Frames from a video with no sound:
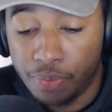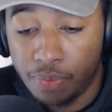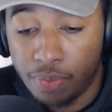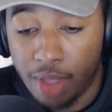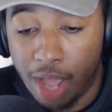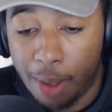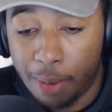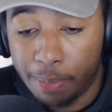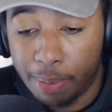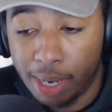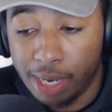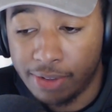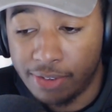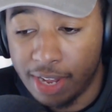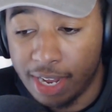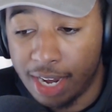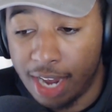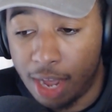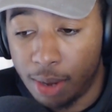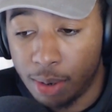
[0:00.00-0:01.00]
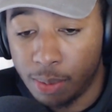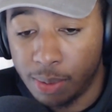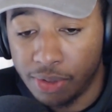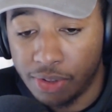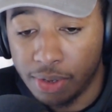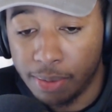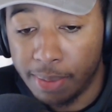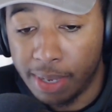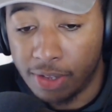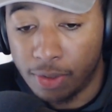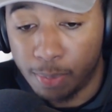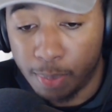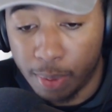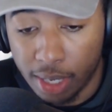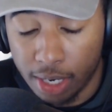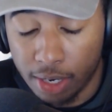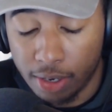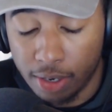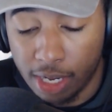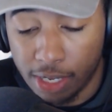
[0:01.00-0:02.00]
I would probably say Lowry was their best
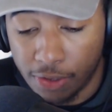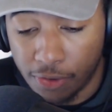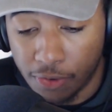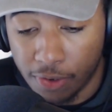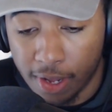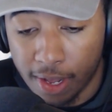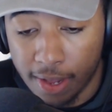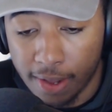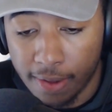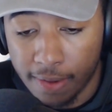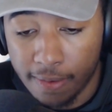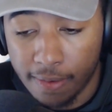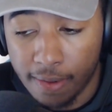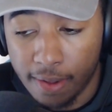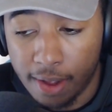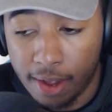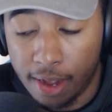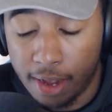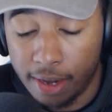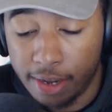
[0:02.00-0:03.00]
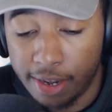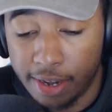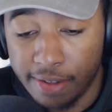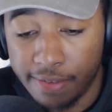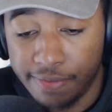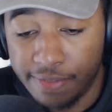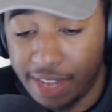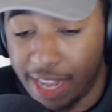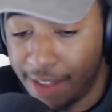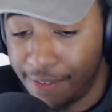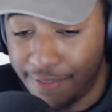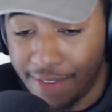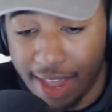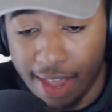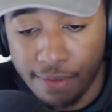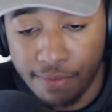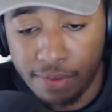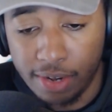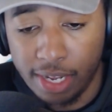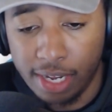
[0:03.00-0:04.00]
player yesterday. Then
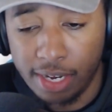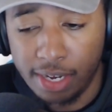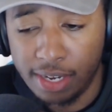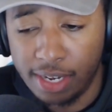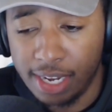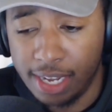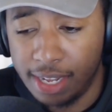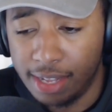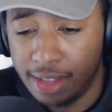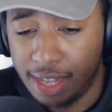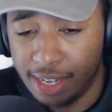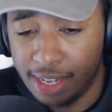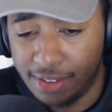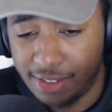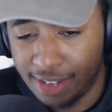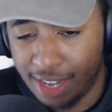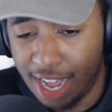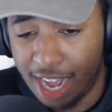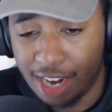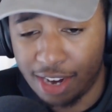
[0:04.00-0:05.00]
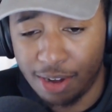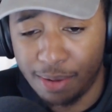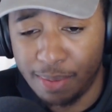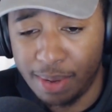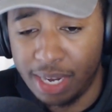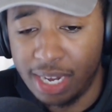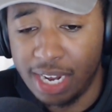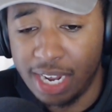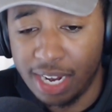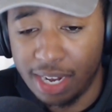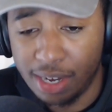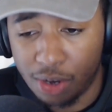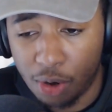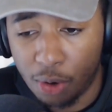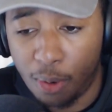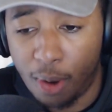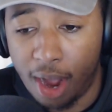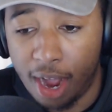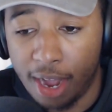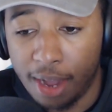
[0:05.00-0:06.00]
VanVleet, then like Siakam, and then
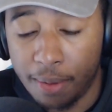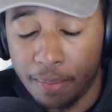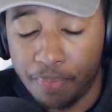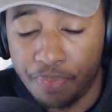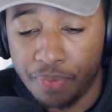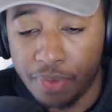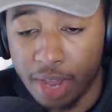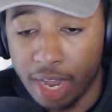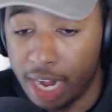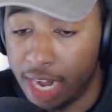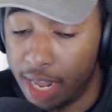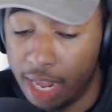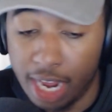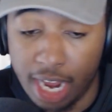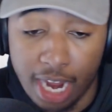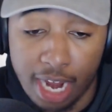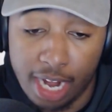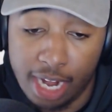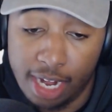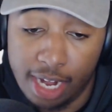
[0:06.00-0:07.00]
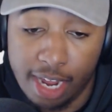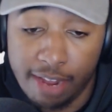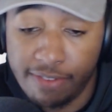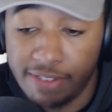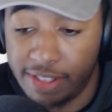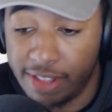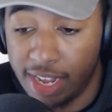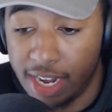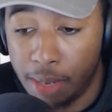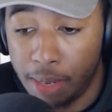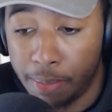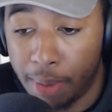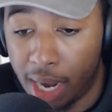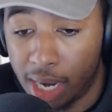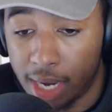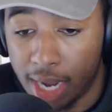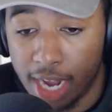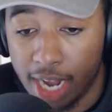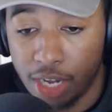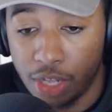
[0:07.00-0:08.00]
Kawhi. And even then,
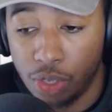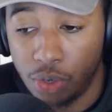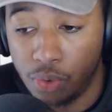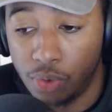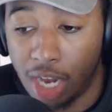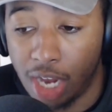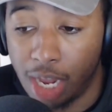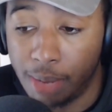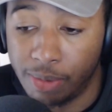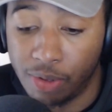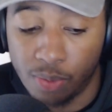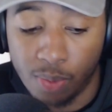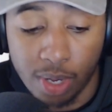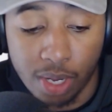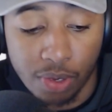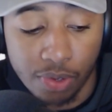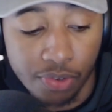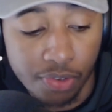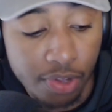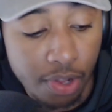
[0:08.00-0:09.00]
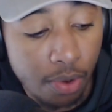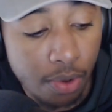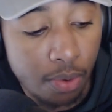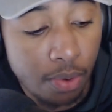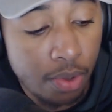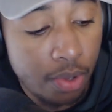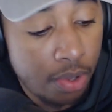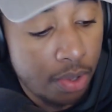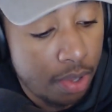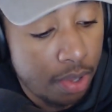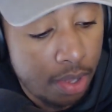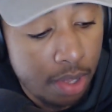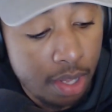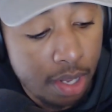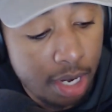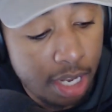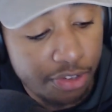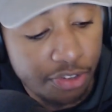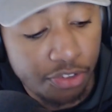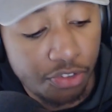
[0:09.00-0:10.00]
Ibaka had a huge game as well. So
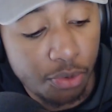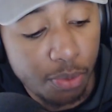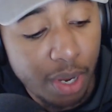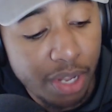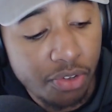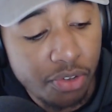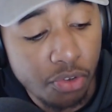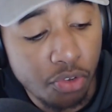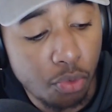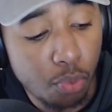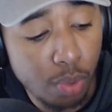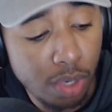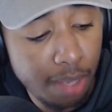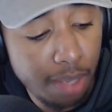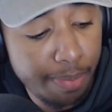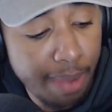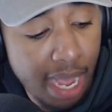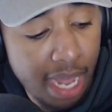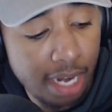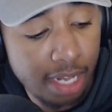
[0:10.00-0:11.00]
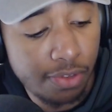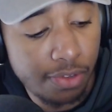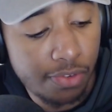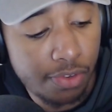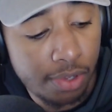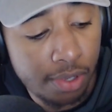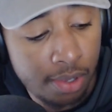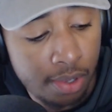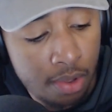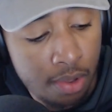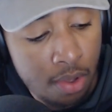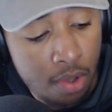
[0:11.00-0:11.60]
Toronto is really balanced.